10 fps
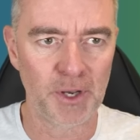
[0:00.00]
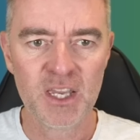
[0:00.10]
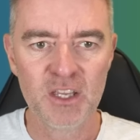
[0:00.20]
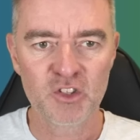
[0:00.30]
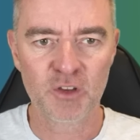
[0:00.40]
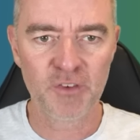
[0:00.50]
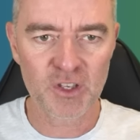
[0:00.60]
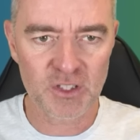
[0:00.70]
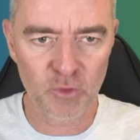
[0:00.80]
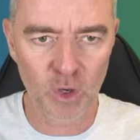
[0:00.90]
on it. So
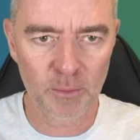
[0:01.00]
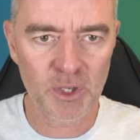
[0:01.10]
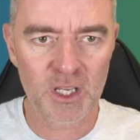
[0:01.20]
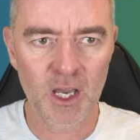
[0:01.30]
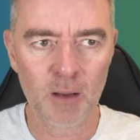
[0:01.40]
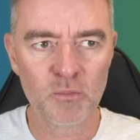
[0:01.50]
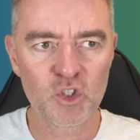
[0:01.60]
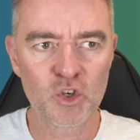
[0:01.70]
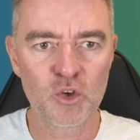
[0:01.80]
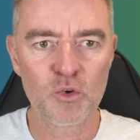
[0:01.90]
first of all, I'm going to come
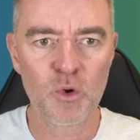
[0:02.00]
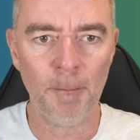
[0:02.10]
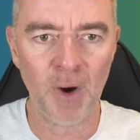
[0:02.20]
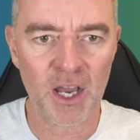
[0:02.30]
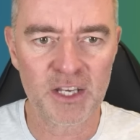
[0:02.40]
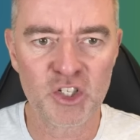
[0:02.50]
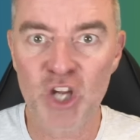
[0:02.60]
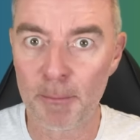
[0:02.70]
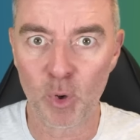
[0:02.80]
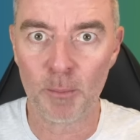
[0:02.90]
to my
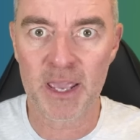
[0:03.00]
chatbot